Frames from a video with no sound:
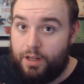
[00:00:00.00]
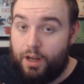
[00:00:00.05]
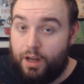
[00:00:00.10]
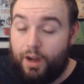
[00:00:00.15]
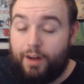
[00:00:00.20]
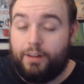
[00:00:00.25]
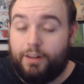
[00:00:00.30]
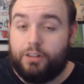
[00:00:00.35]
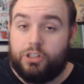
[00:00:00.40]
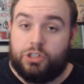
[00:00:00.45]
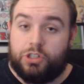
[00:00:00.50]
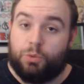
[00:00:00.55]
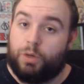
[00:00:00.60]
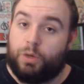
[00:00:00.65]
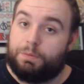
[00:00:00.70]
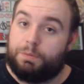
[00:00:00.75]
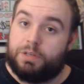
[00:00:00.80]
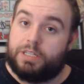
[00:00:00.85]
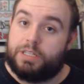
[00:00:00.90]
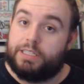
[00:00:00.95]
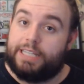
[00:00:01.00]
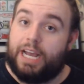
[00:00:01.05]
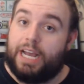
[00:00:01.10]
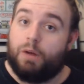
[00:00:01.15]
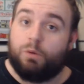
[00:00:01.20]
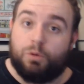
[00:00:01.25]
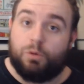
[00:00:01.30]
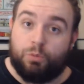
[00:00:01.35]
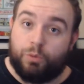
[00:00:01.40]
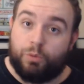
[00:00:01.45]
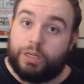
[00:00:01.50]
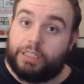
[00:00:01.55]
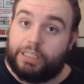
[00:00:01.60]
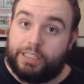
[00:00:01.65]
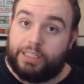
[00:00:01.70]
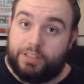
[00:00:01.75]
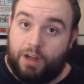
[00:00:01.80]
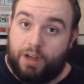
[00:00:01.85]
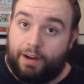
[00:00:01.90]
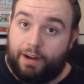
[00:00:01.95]
120%. Now we're
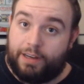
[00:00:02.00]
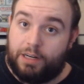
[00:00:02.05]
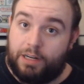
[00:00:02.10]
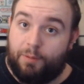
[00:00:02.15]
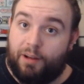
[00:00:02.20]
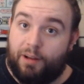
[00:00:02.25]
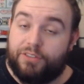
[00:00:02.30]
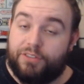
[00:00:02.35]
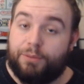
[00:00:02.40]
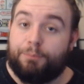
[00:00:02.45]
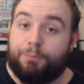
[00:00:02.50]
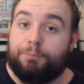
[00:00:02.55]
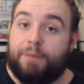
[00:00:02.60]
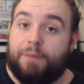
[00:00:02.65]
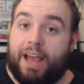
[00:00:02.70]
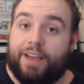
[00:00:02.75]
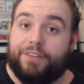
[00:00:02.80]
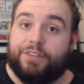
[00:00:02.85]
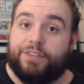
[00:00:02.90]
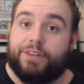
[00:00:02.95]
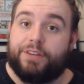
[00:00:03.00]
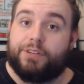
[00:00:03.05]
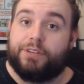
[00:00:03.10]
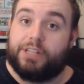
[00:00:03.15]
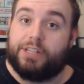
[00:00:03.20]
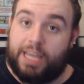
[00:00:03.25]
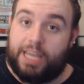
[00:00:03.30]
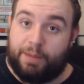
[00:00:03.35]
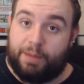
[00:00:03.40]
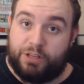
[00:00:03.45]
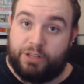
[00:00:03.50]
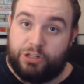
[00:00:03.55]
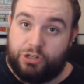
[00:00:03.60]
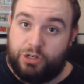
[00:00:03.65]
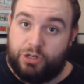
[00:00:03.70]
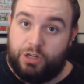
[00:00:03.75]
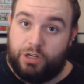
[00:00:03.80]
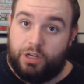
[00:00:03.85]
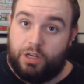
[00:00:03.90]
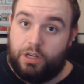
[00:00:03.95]
really talking about some massive damage.
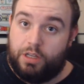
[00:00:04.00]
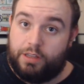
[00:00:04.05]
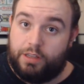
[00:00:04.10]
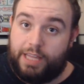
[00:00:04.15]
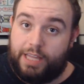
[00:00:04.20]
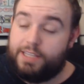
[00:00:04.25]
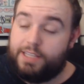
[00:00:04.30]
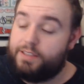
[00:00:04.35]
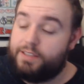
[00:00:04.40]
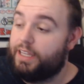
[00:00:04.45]
That's